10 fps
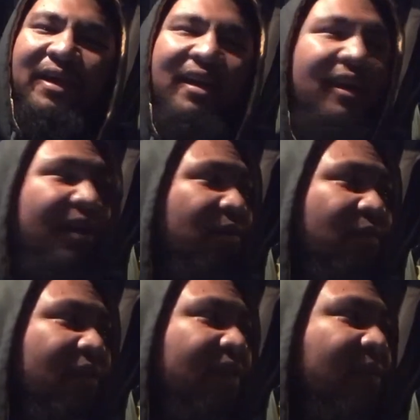Man, it ain't
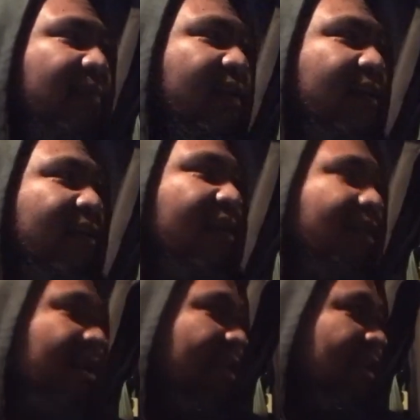worth it, man.
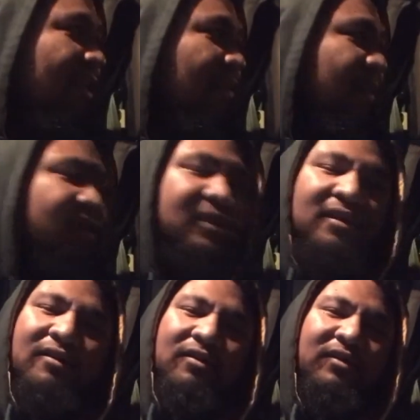The best
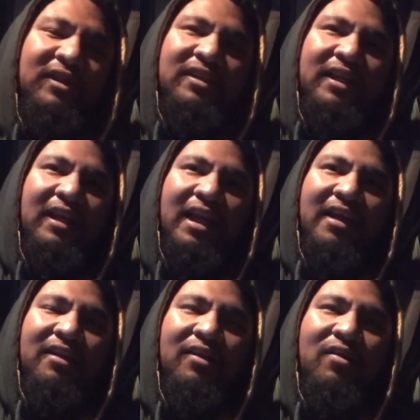thing to do is just
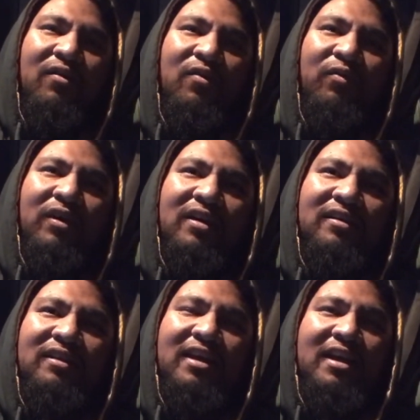decline the local
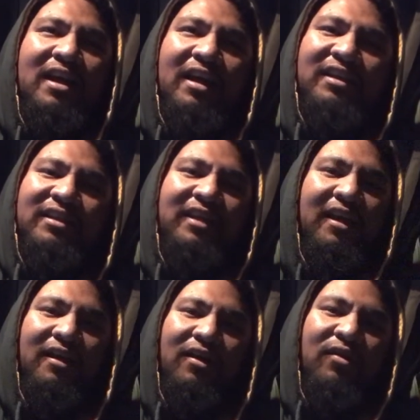runs and just
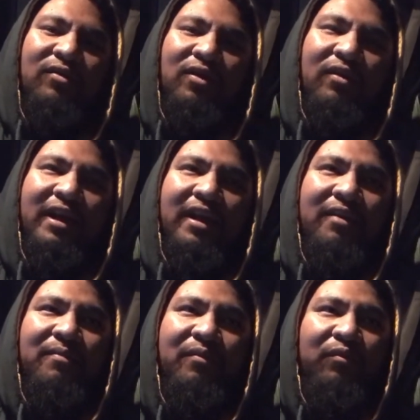get a load going,
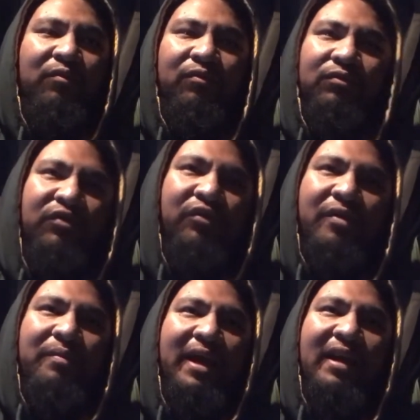heading
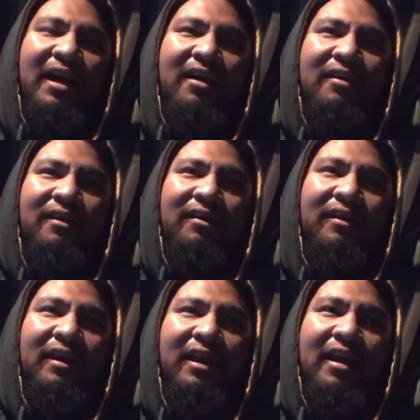straight back out of there
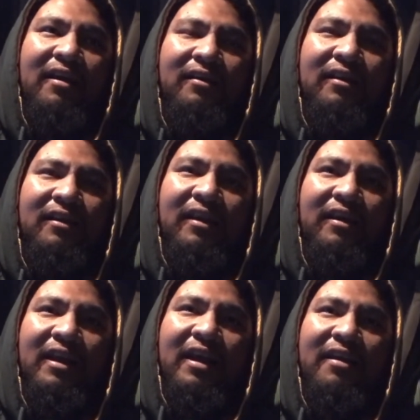and get the
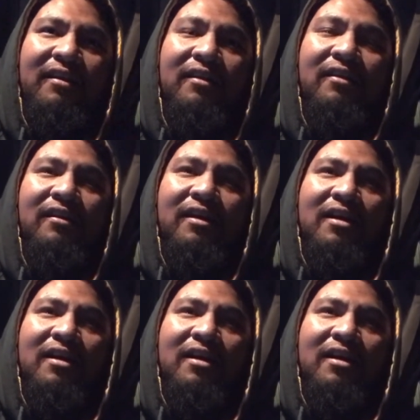hell out of there.